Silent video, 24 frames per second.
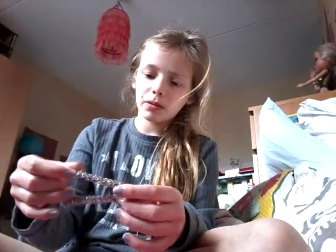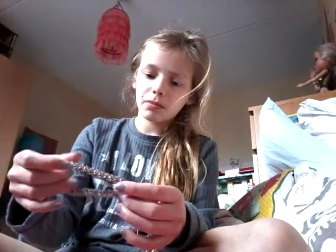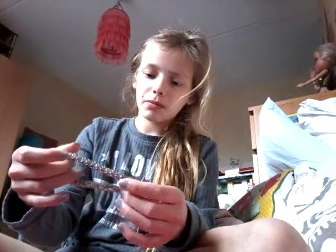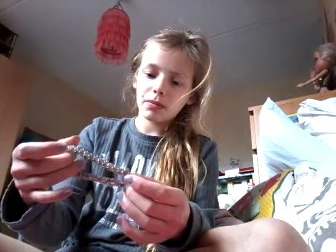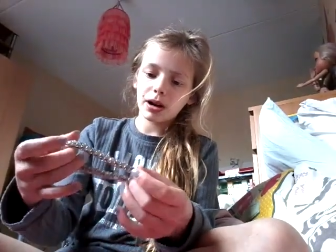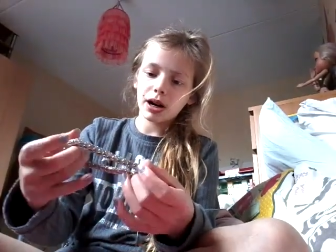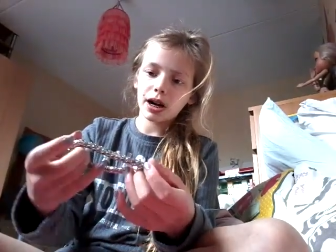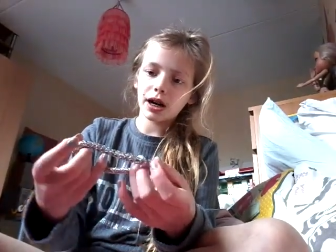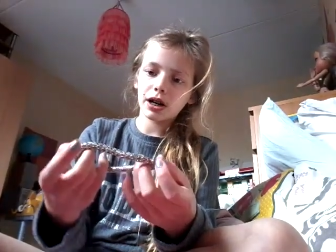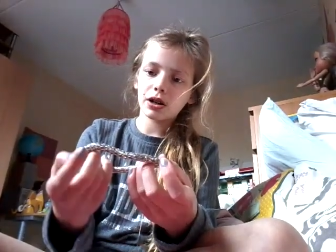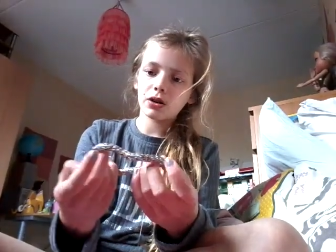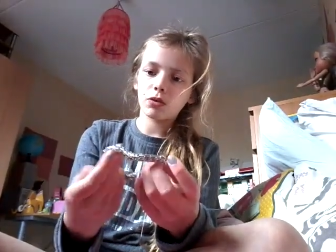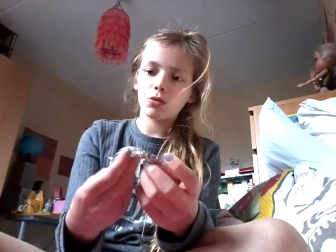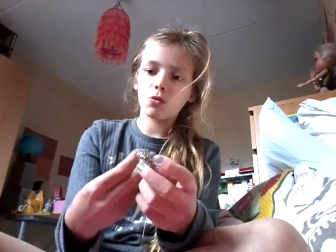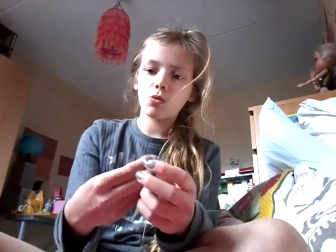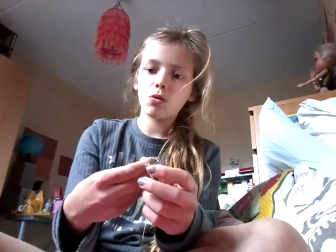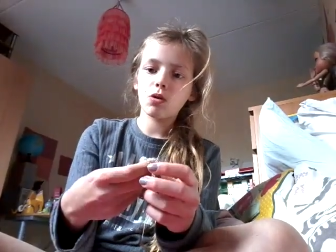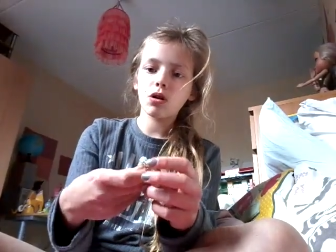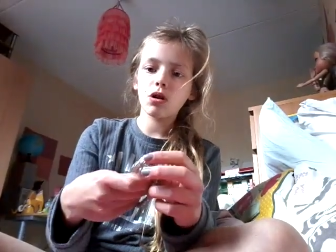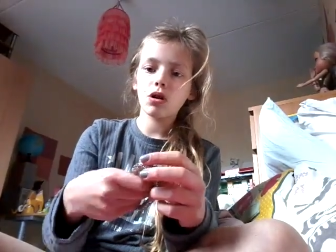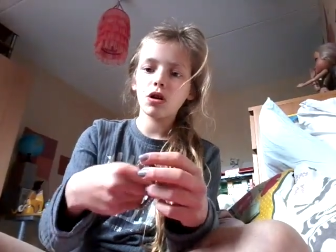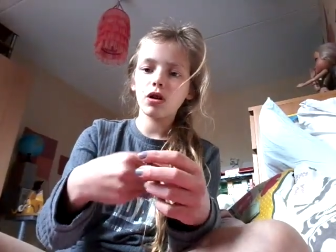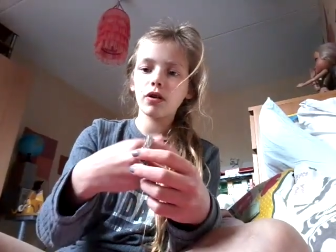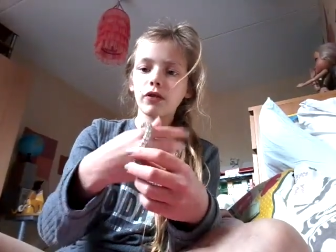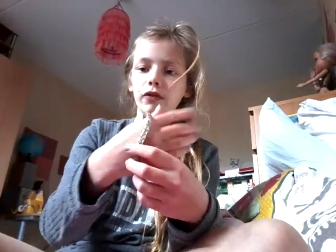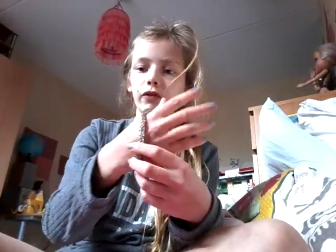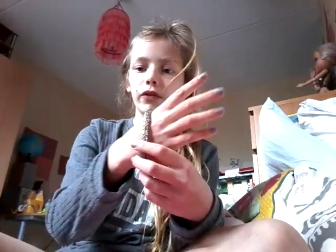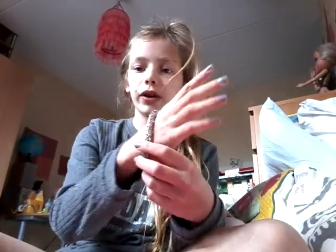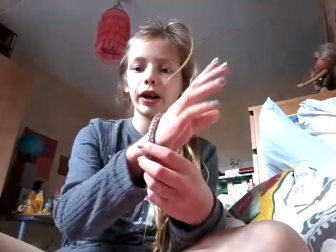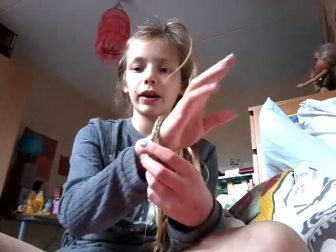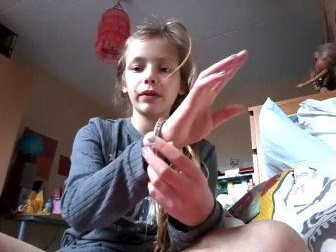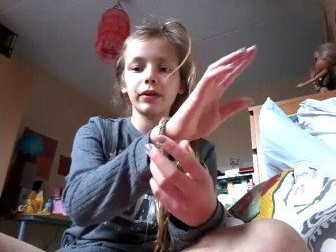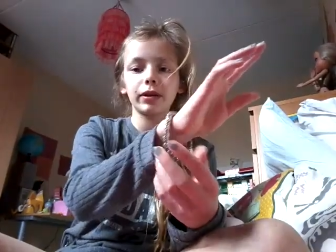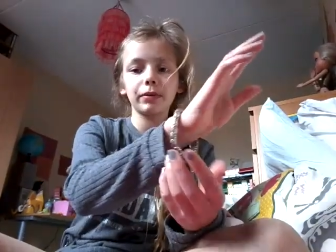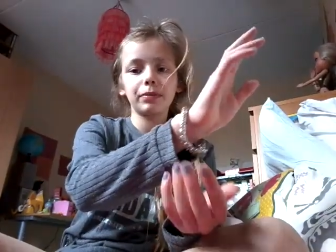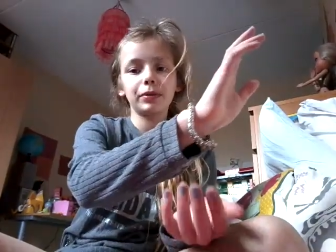But whoa,
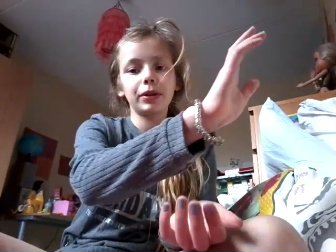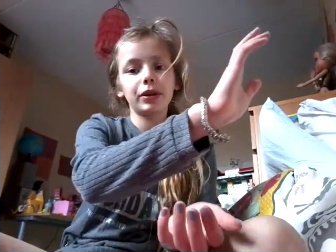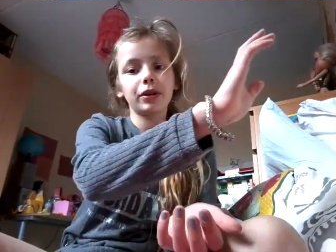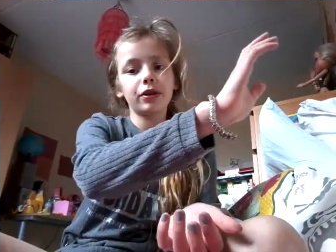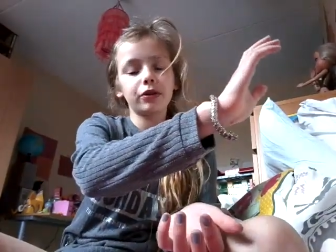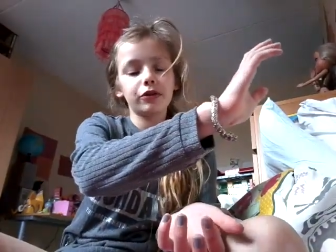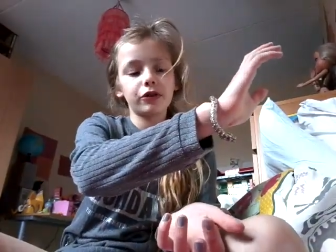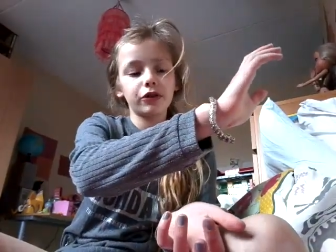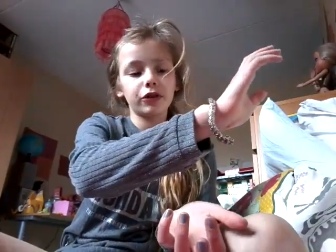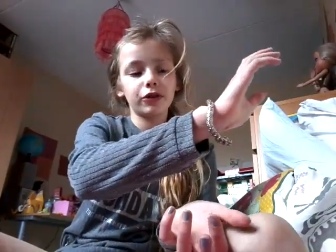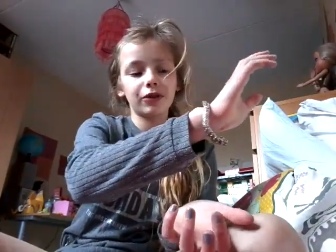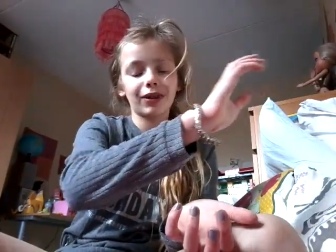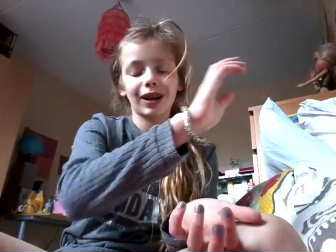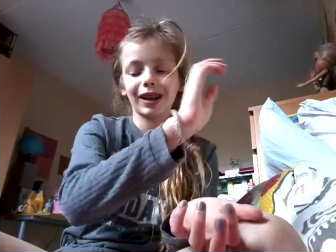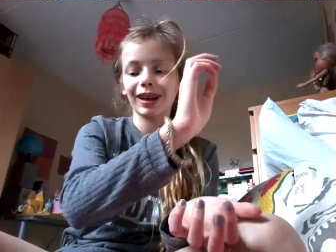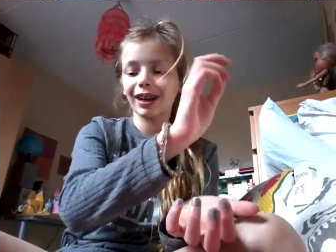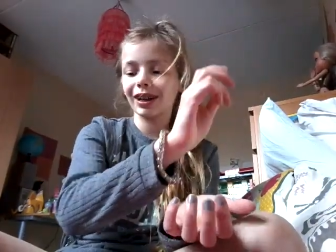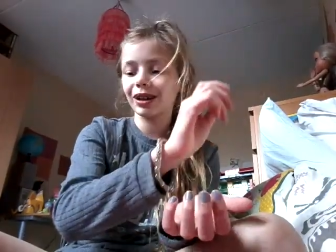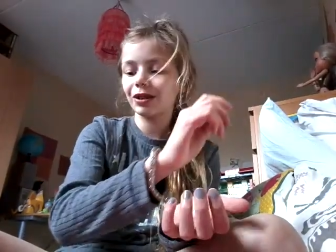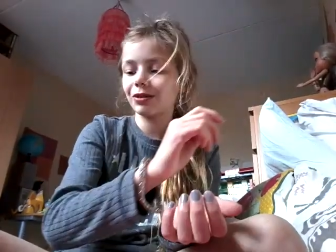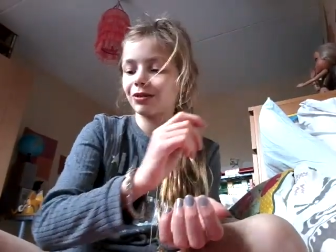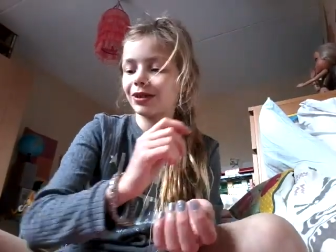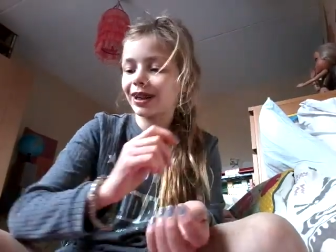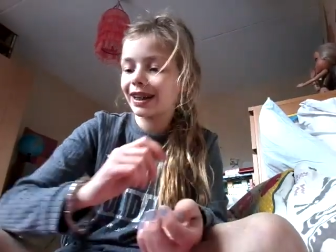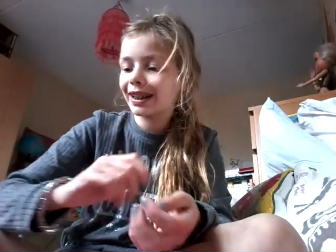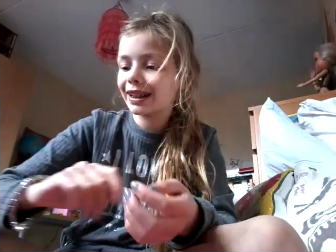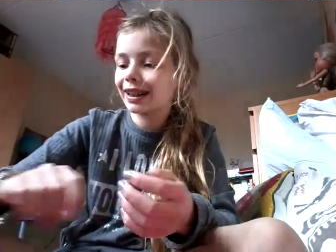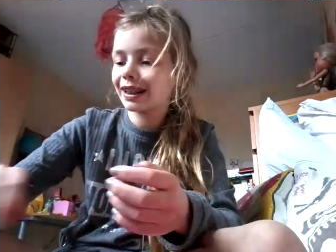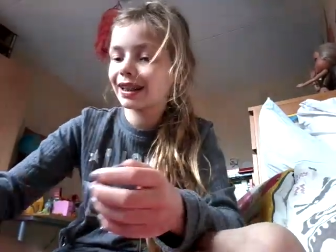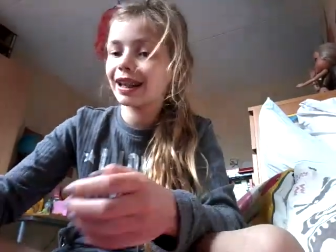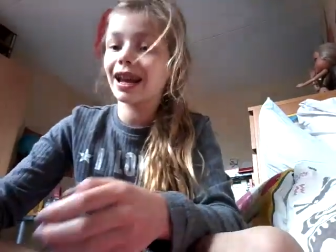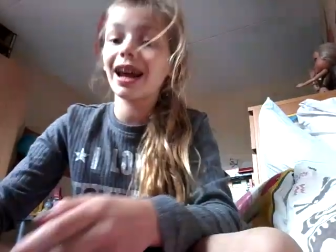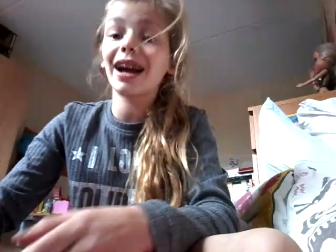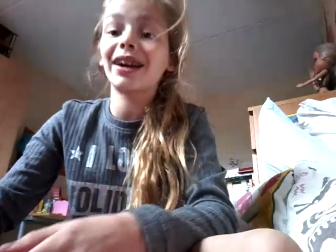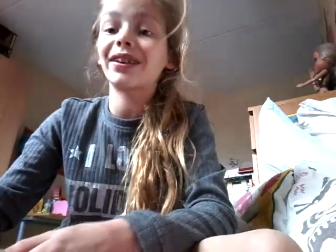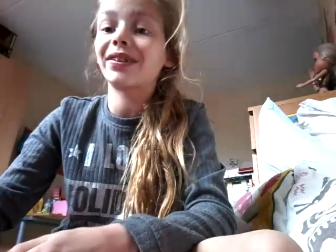very beautiful. I'm gonna wear
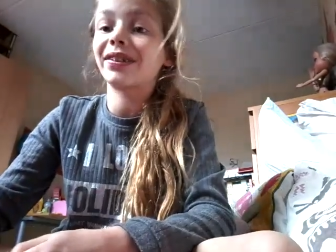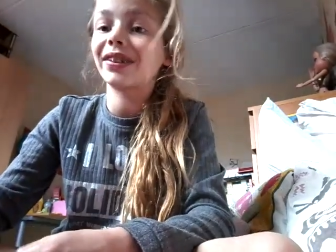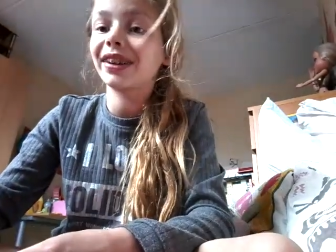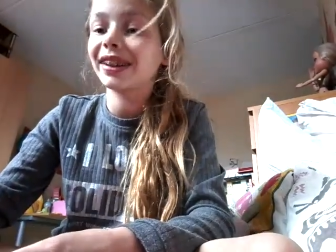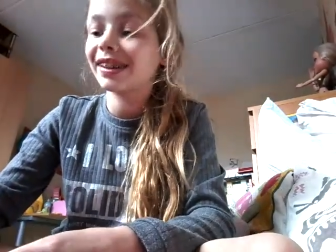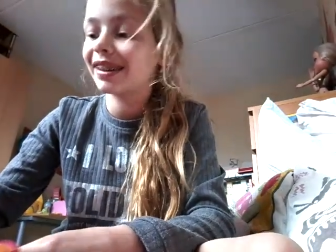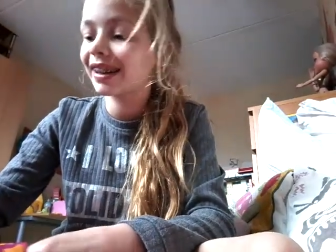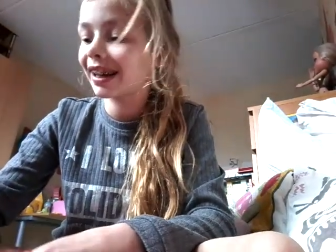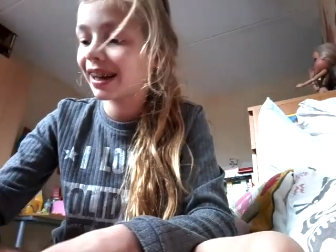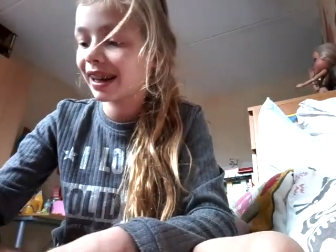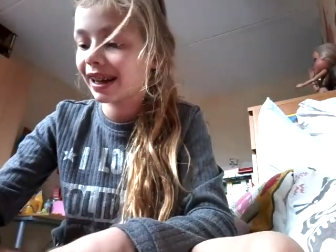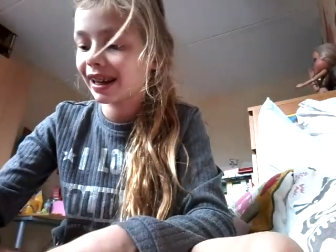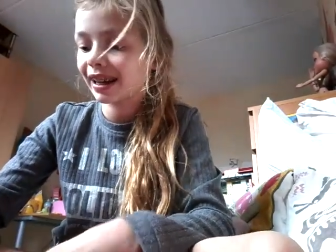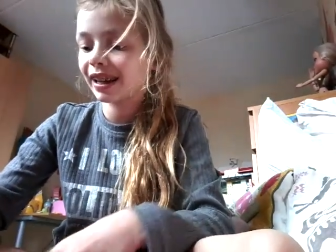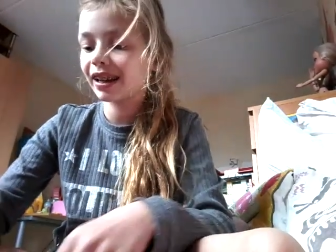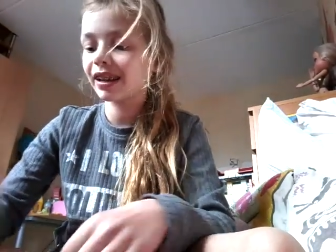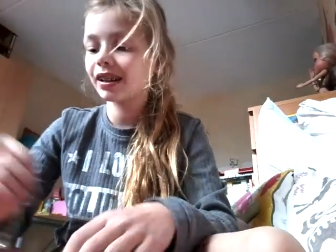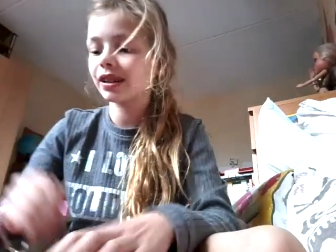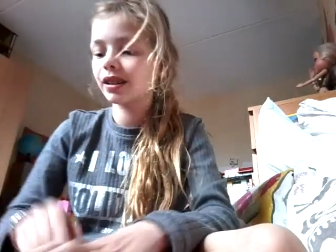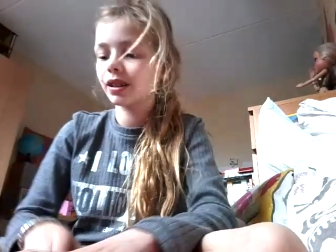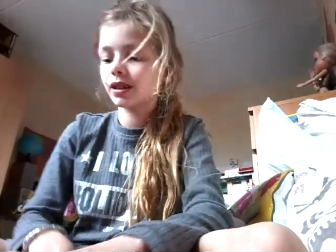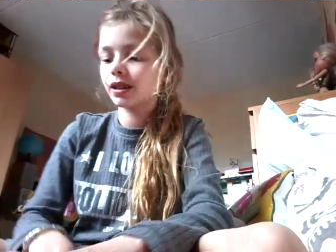it every day.